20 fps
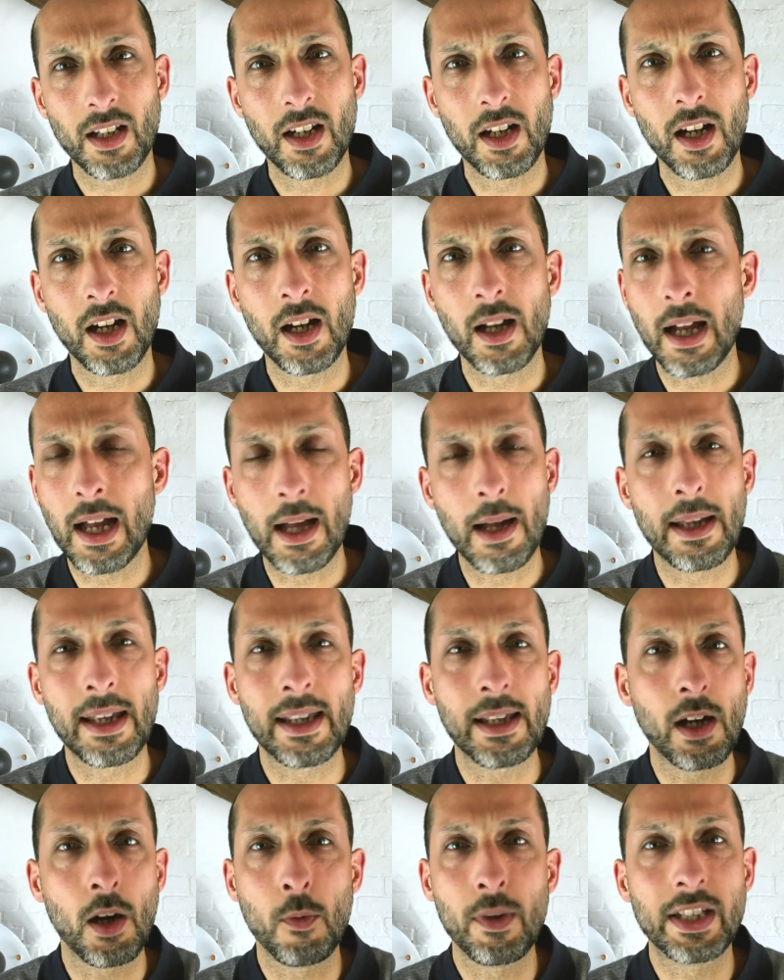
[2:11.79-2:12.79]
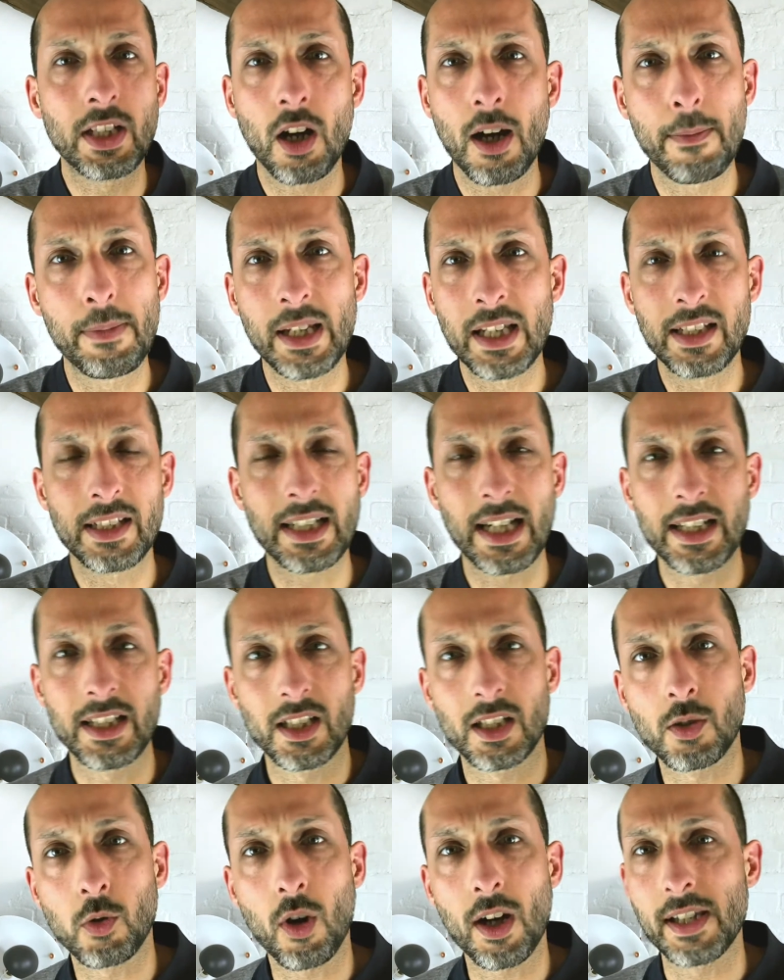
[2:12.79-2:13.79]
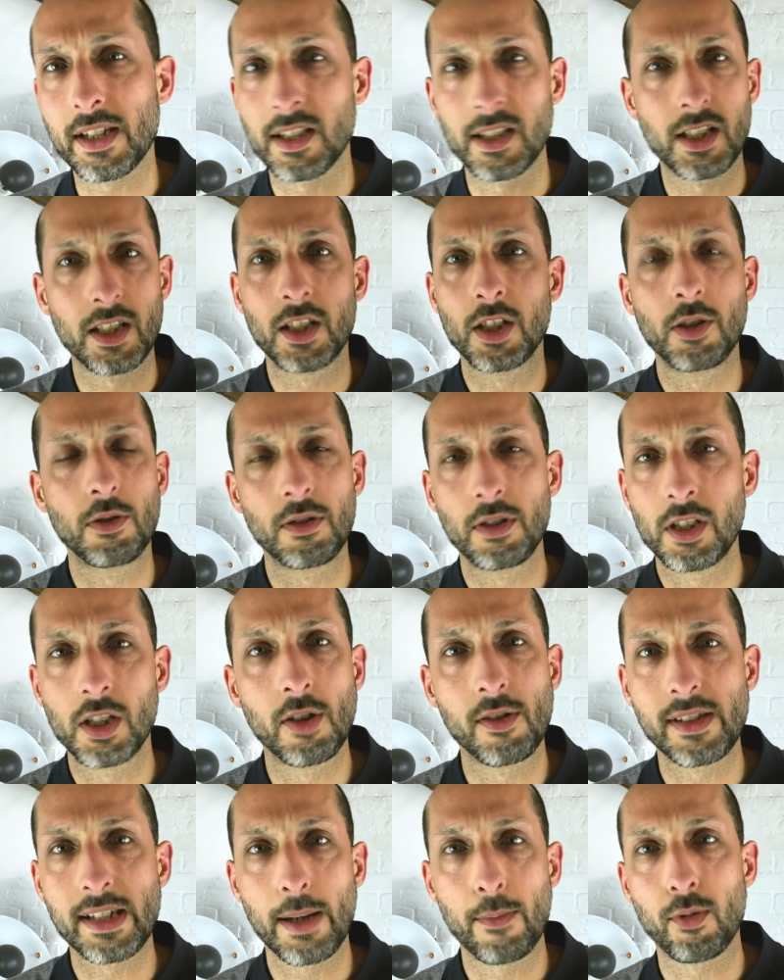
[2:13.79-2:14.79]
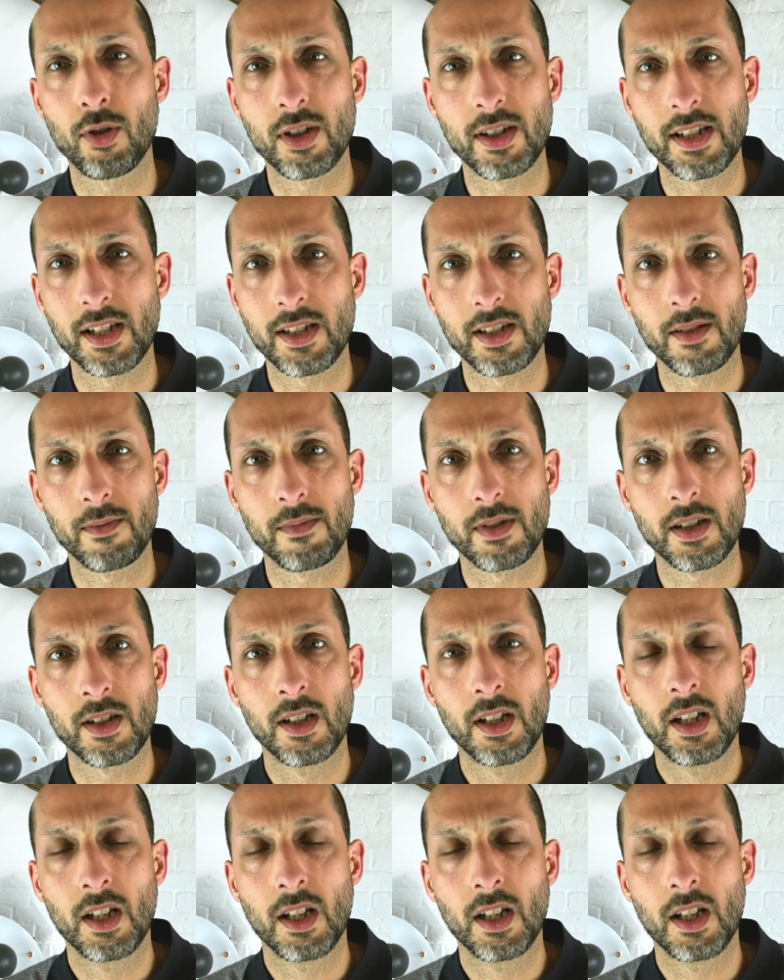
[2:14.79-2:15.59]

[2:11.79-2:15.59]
Are we typing in data twice into two separate systems?